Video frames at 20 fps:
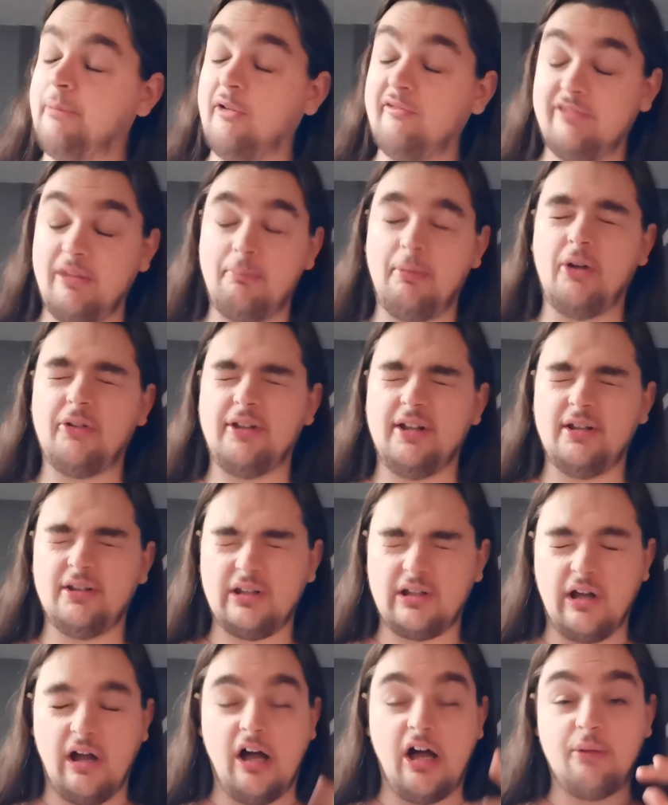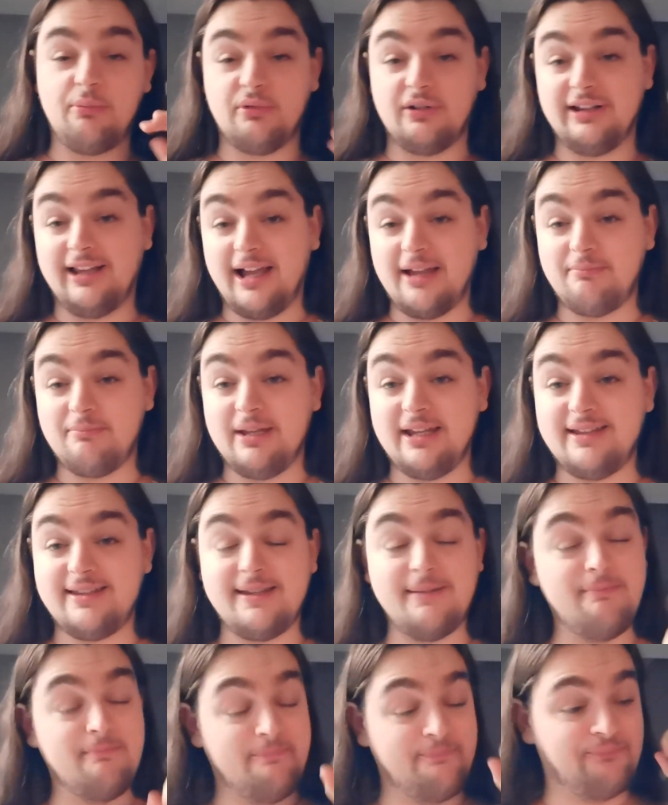Both the body and the carb are a light
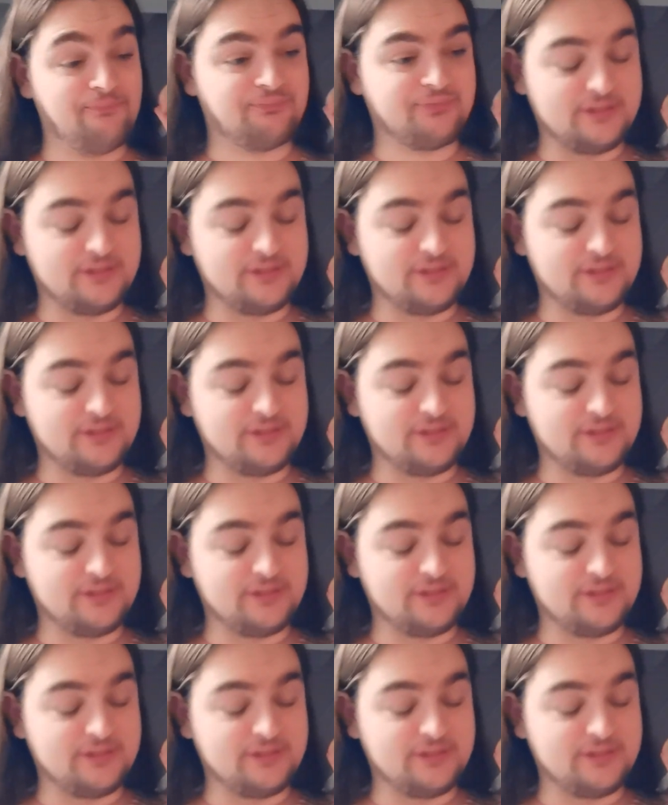medium.